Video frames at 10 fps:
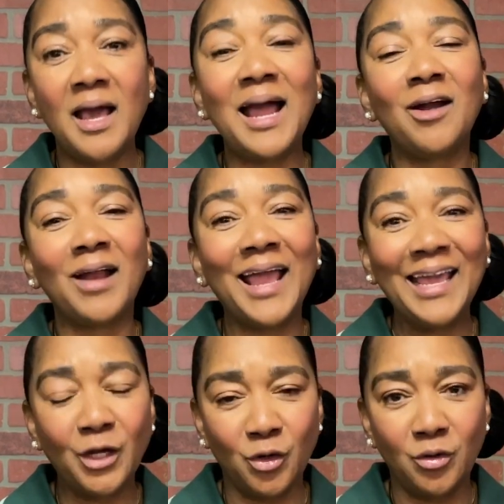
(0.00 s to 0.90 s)
Our
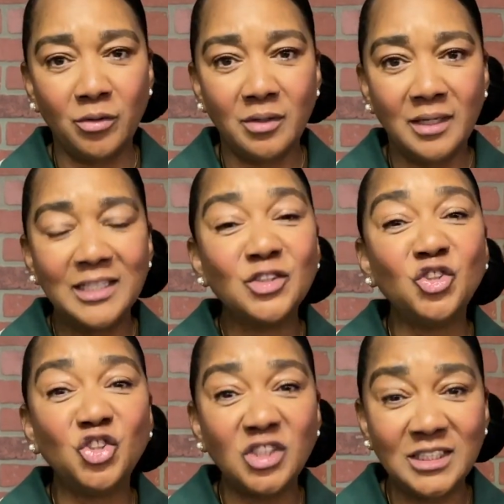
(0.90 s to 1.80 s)
anchor is
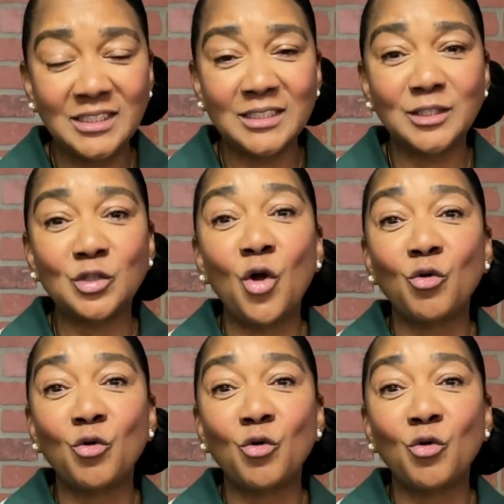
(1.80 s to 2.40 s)
Jesus